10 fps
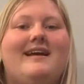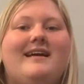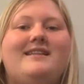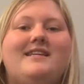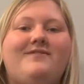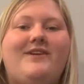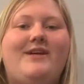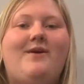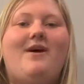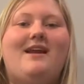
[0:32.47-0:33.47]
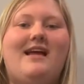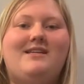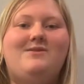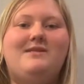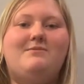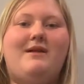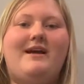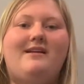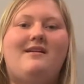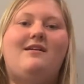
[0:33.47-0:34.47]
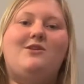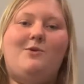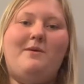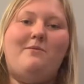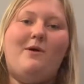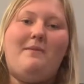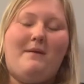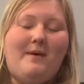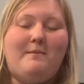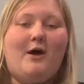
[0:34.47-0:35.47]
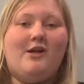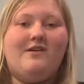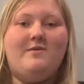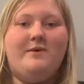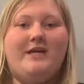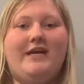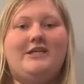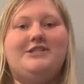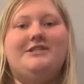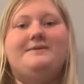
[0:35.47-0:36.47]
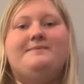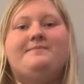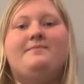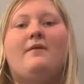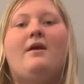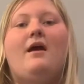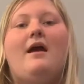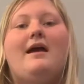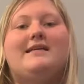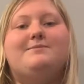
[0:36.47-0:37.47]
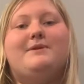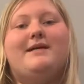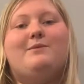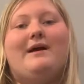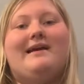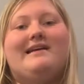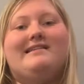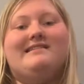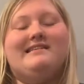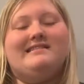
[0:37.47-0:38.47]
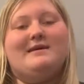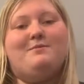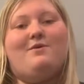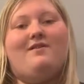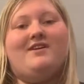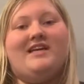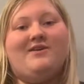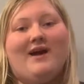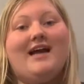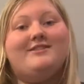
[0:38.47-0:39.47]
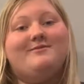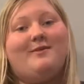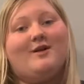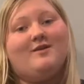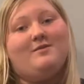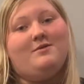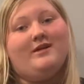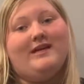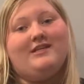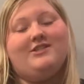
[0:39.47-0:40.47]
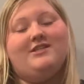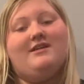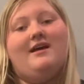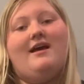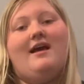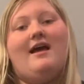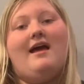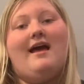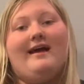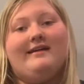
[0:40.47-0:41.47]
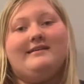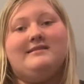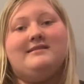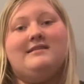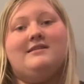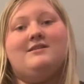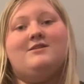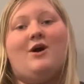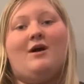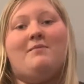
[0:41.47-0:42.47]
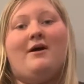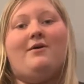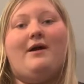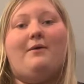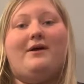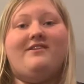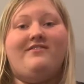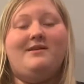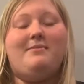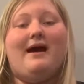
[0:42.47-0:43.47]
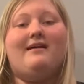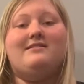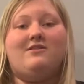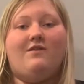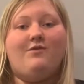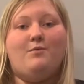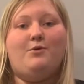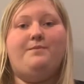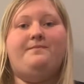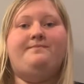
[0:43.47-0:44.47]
In this video, I'd like to explain a little bit more about my model of communication, explain why it is an example of an interaction model of communication, and talk about why the feedback is nonverbal.